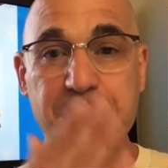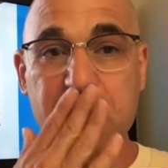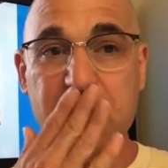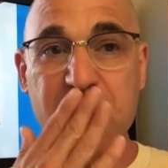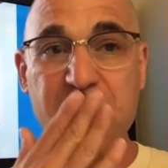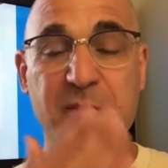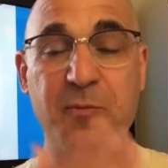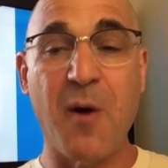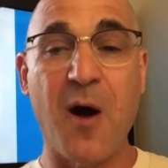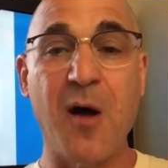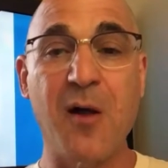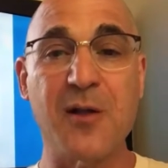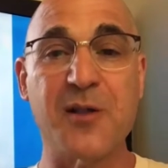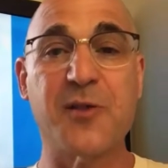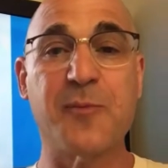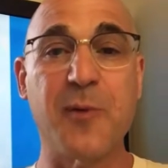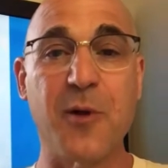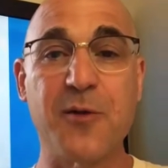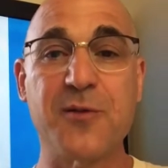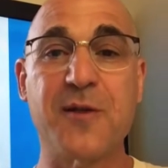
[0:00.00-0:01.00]
Small
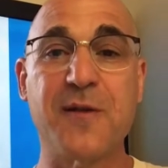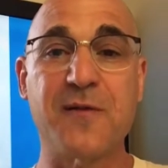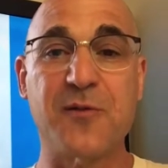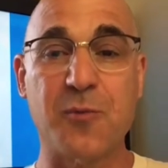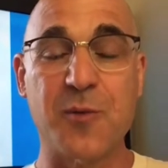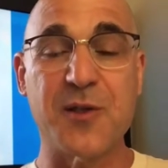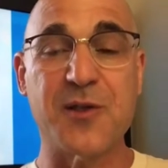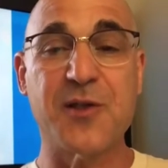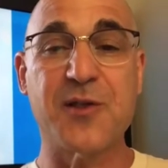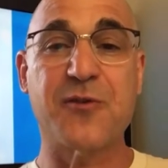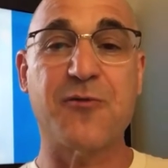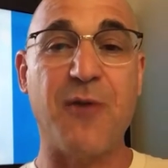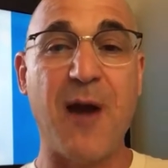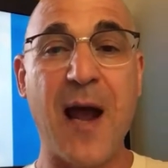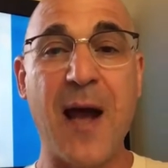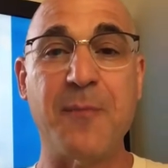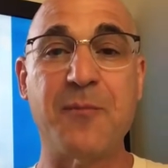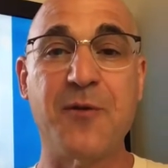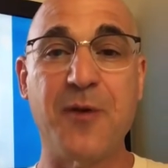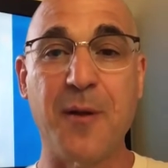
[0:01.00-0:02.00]
explosives were
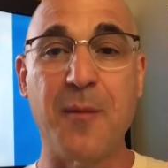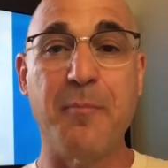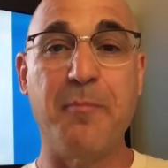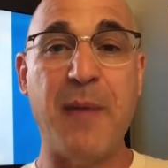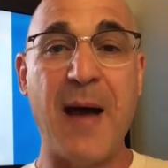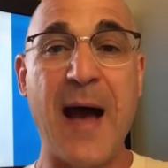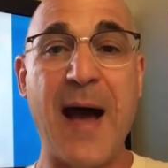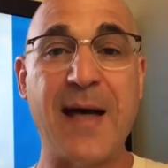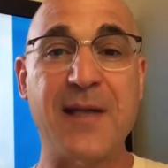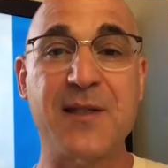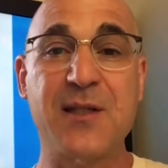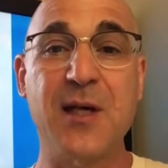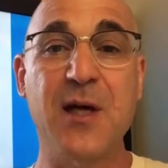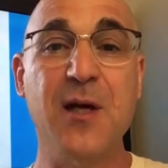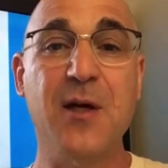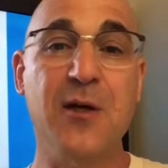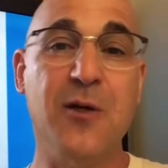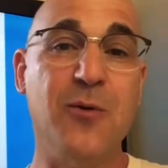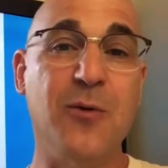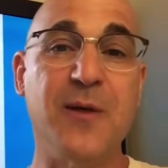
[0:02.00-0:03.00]
strapped to bats
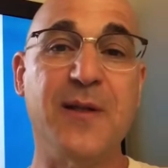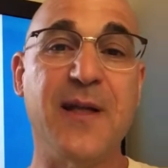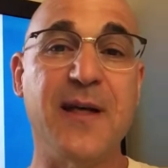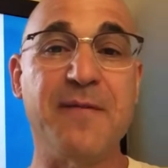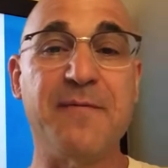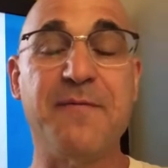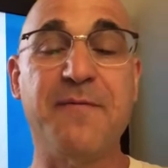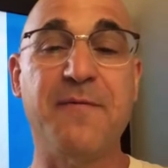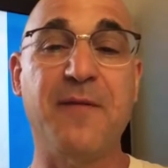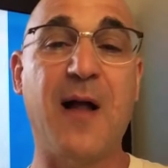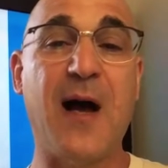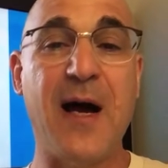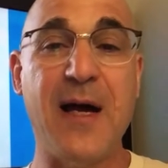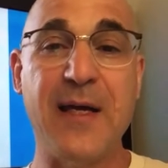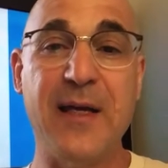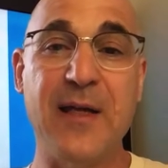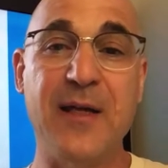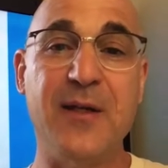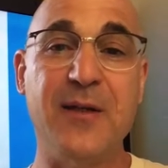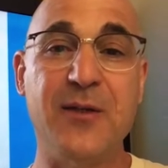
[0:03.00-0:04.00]
who would then fly
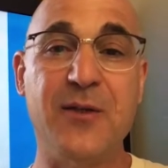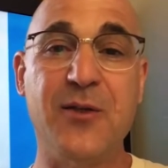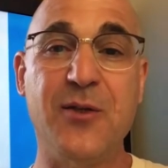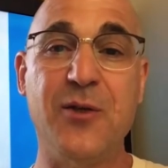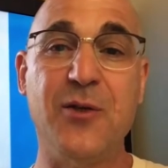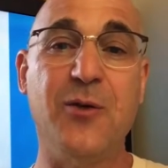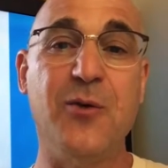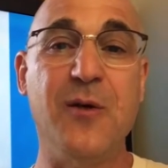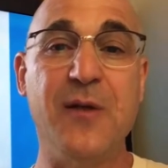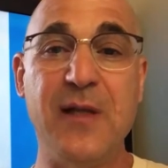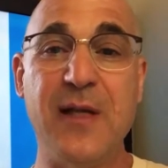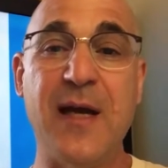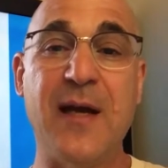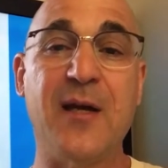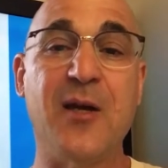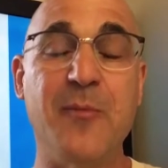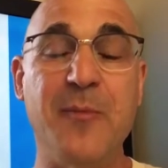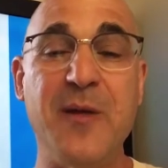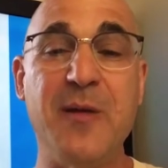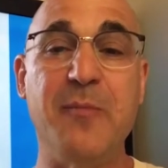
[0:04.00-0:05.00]
into the
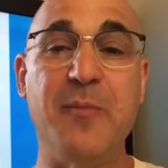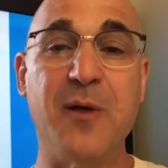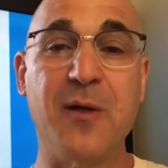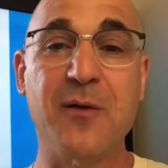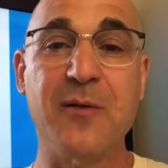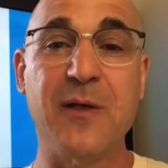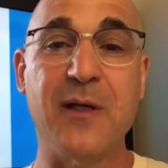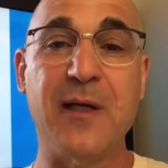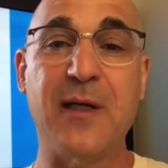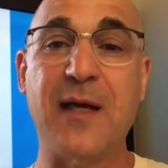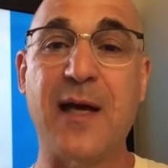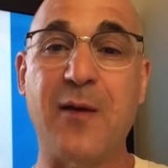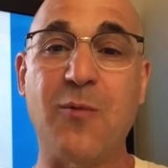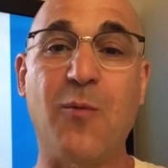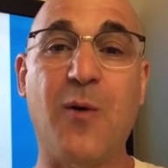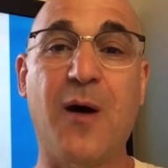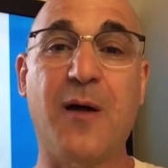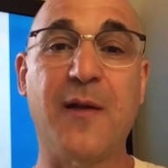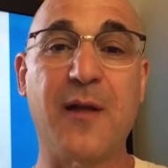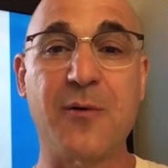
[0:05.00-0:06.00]
enemy building, and
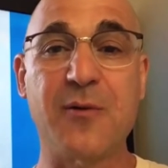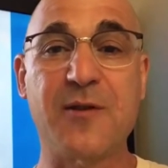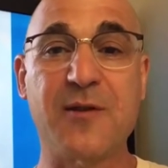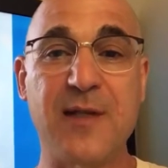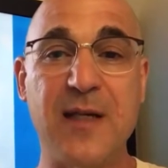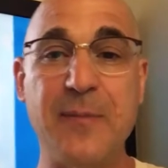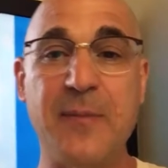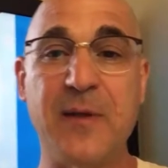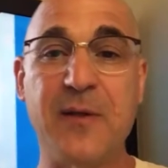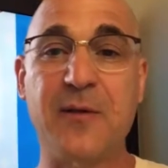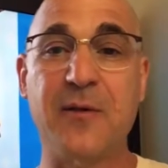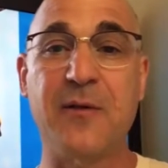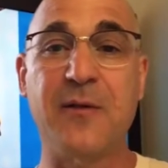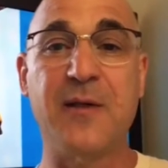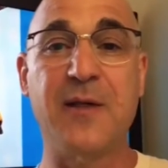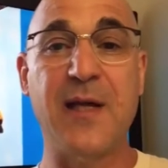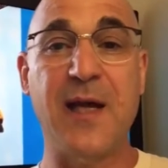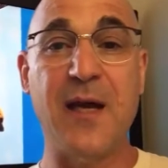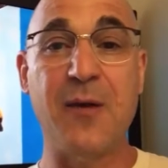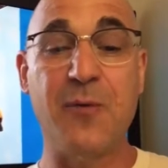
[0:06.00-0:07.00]
while they were sleeping during the
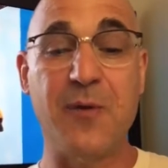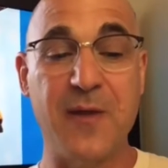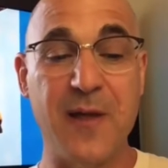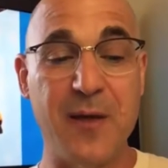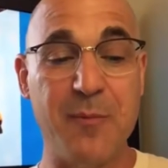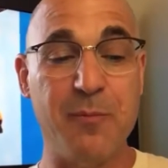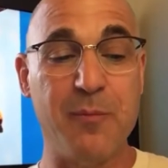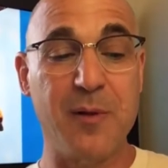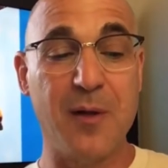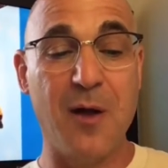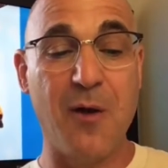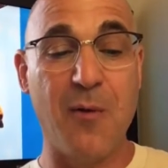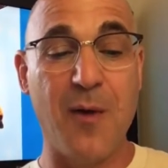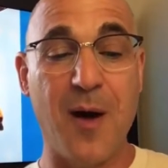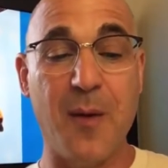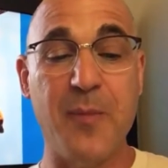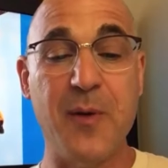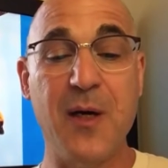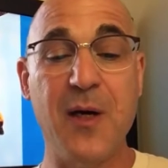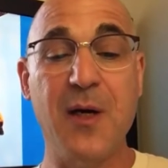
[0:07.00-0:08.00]
day would then blow
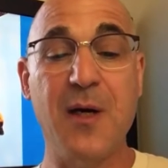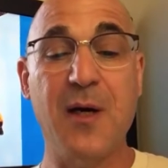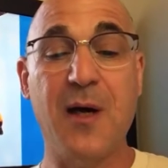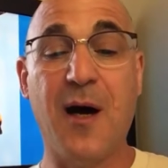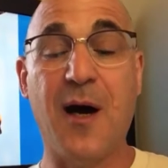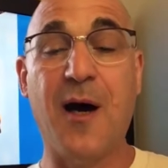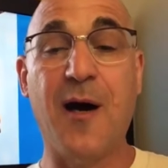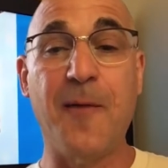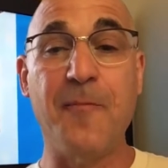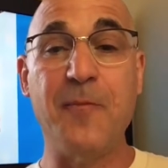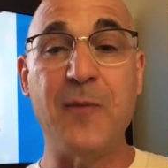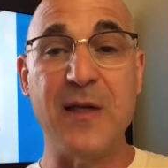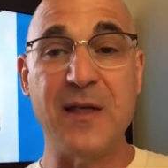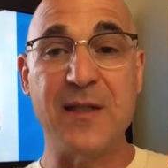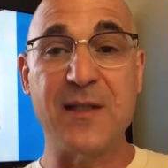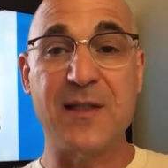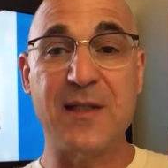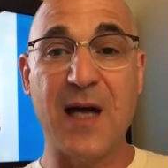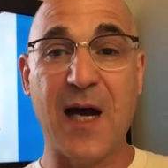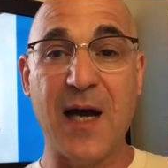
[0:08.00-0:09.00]
up
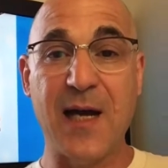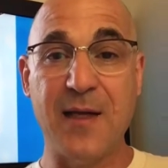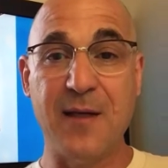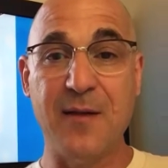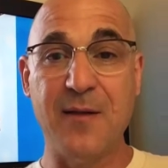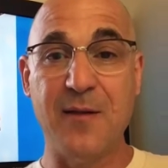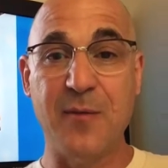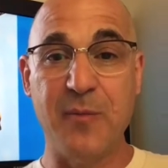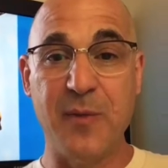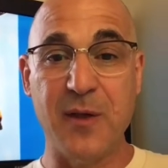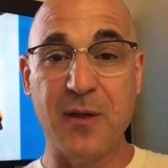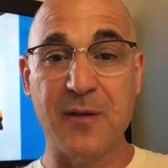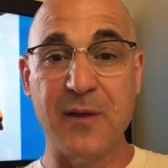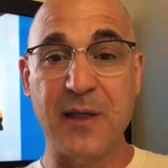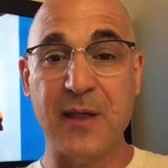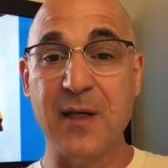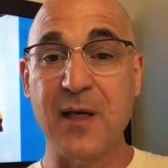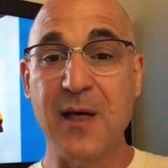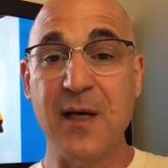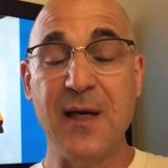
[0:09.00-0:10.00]
inside the
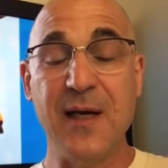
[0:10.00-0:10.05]
building.